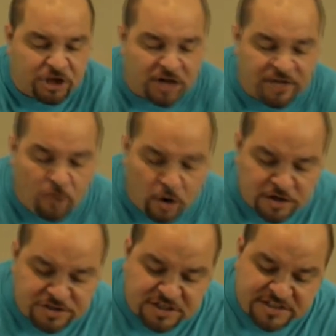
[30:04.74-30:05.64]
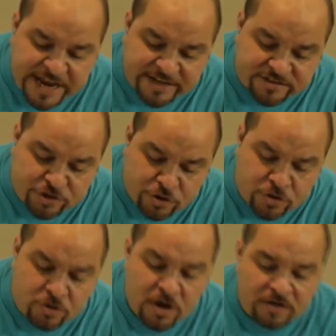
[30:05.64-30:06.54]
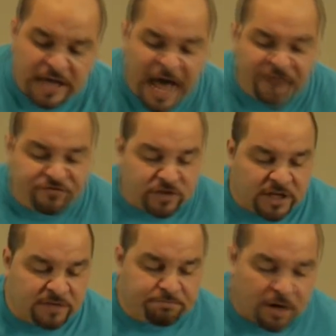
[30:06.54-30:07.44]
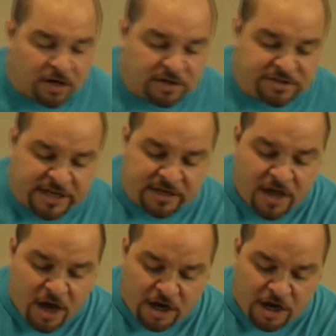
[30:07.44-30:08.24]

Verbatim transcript: shall give orders to take two live clean birds and